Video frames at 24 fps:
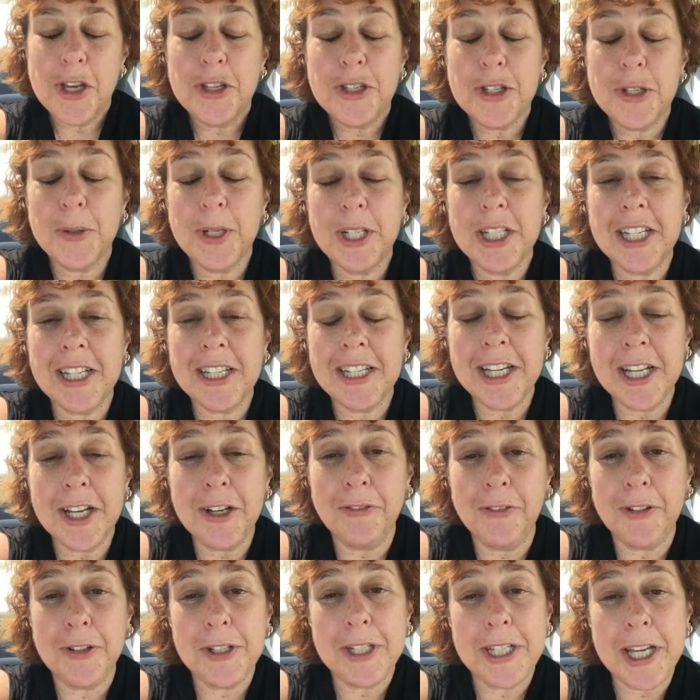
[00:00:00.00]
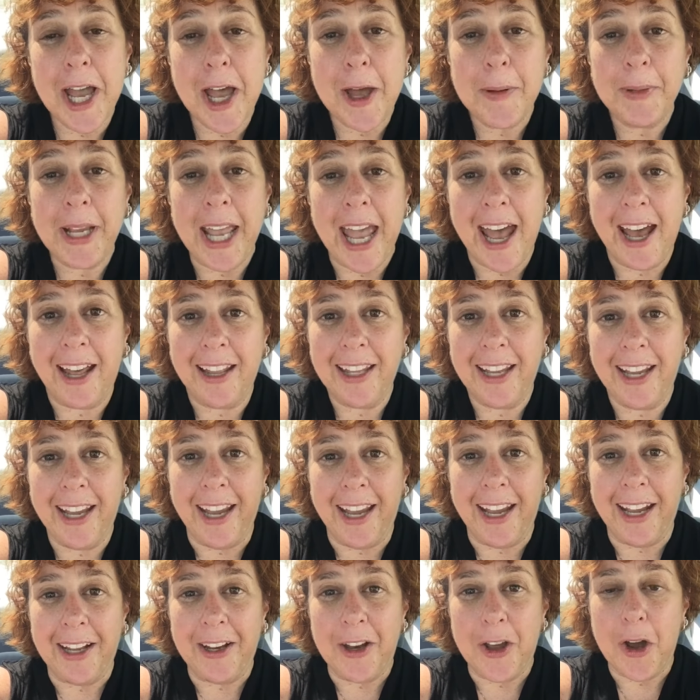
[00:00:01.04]
So I just interviewed Tom
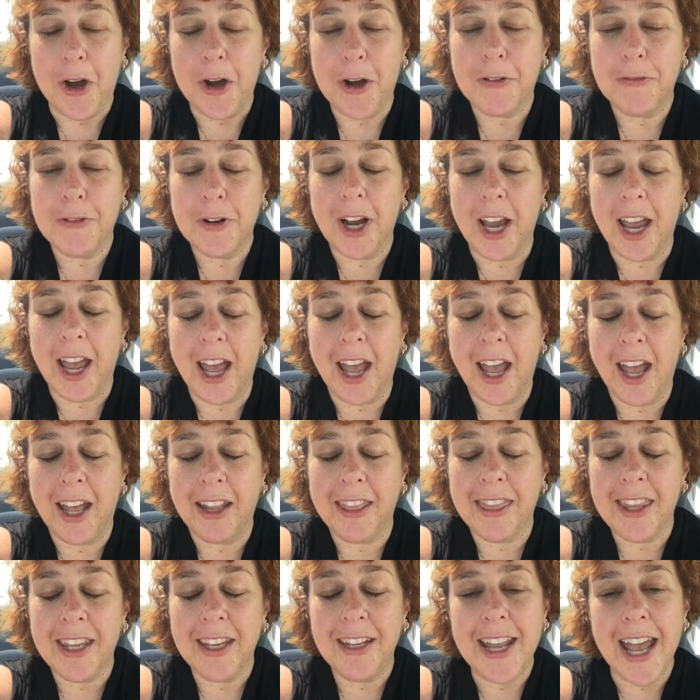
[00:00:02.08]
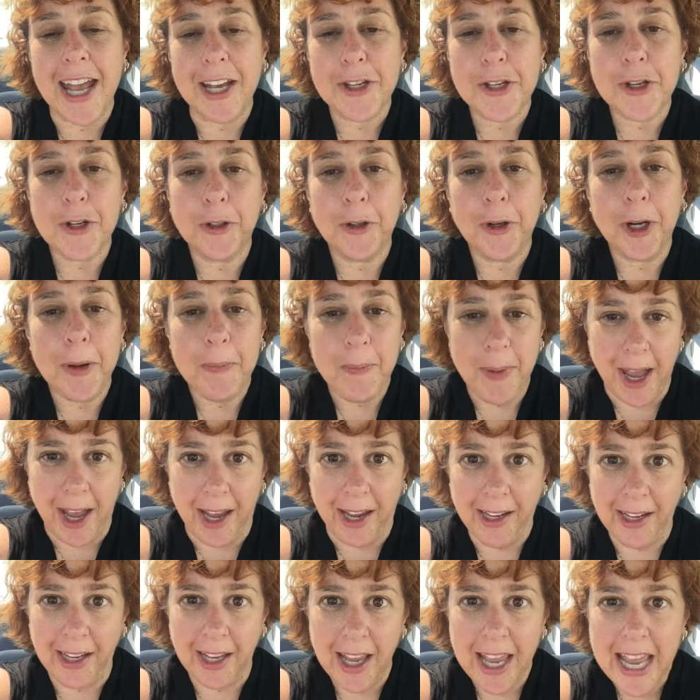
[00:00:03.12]
Callahan over at the National Grand
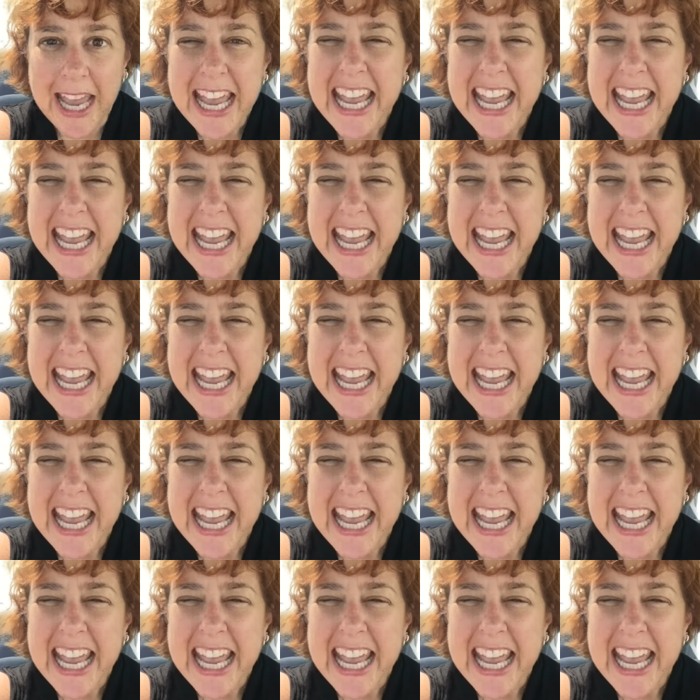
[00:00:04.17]
Bank.